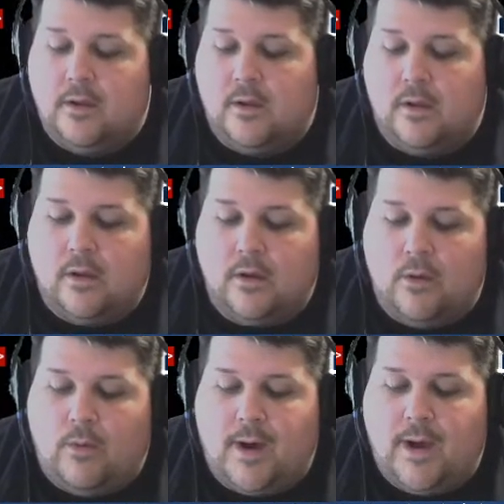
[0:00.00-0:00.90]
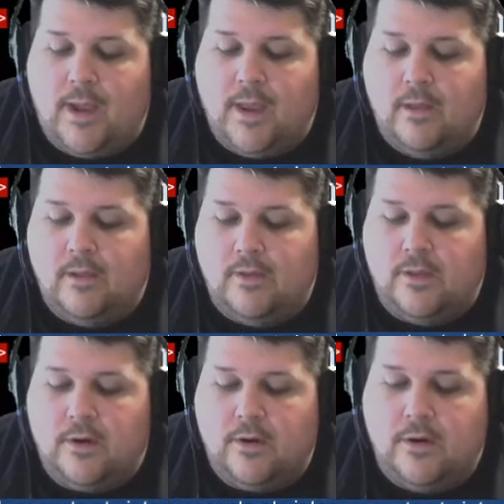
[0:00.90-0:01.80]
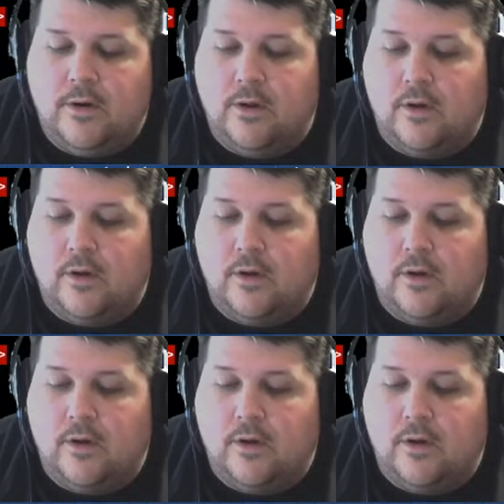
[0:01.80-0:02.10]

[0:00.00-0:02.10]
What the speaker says: Kawhi Leonard,